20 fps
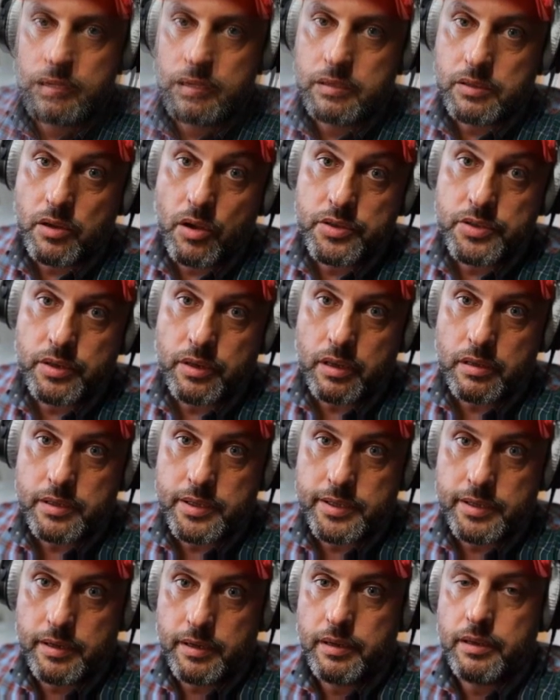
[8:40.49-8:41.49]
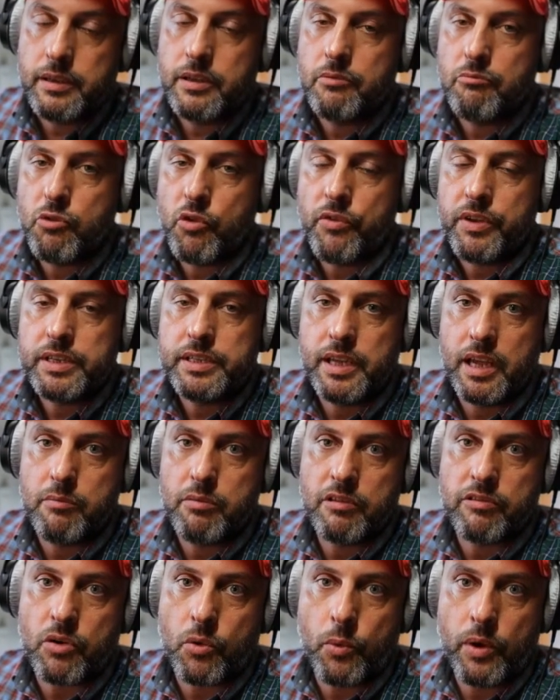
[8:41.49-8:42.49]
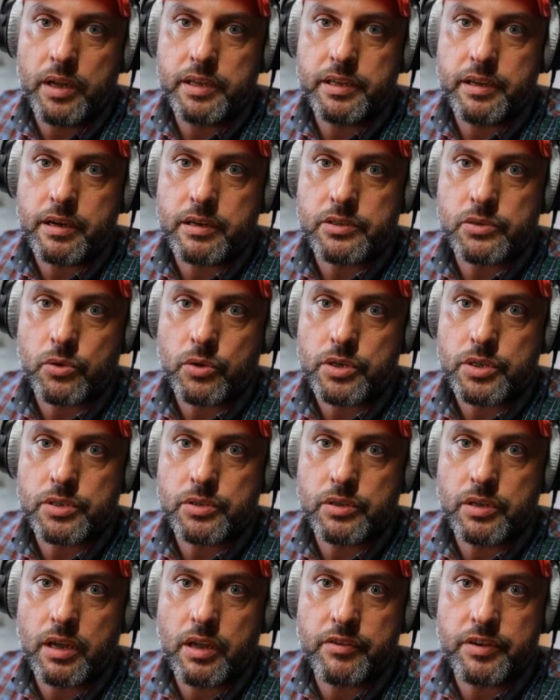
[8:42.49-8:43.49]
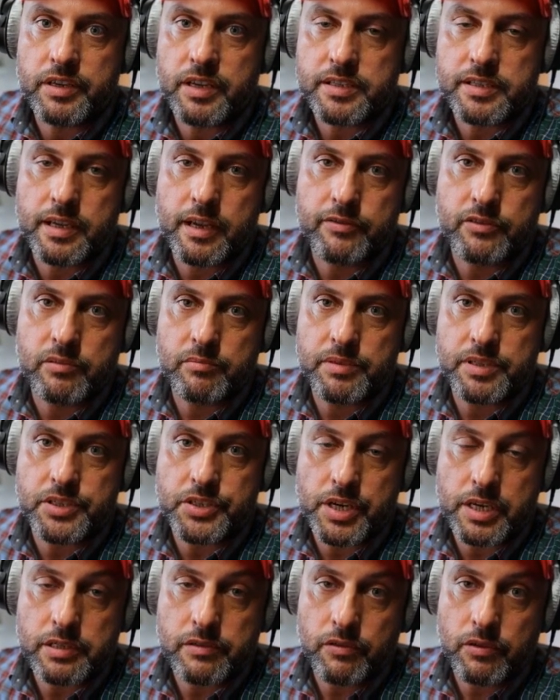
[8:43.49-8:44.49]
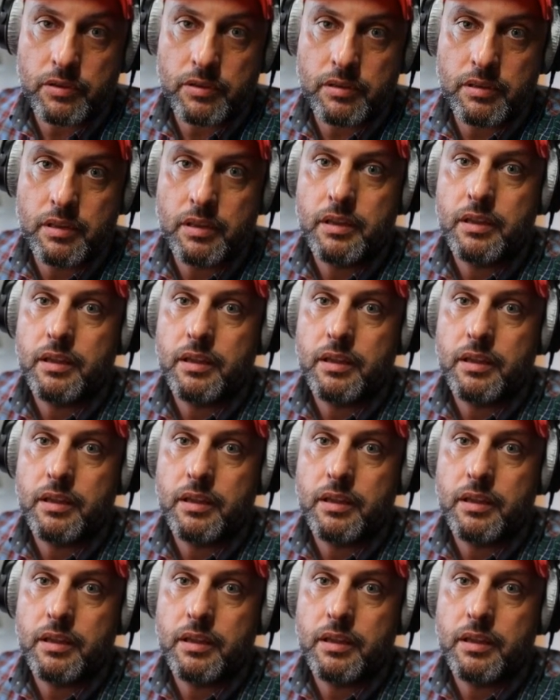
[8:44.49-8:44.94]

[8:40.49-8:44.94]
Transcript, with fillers: So as you can see, moving table from one data source to another doesn't have to be stressful,